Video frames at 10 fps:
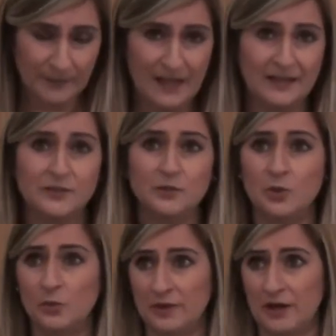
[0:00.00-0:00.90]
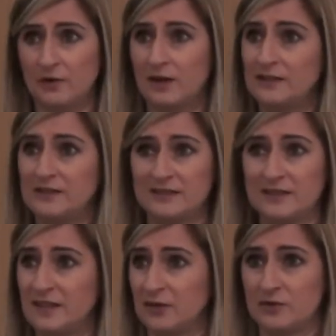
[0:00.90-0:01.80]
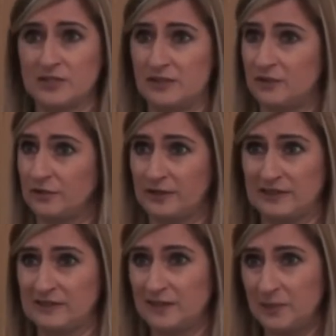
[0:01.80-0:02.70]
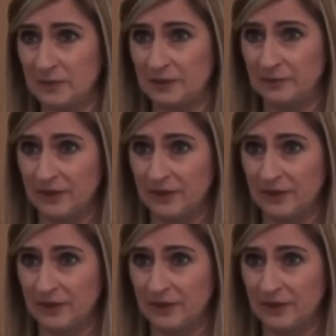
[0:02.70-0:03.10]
And you go there and you sit there until you're feeling sleepy.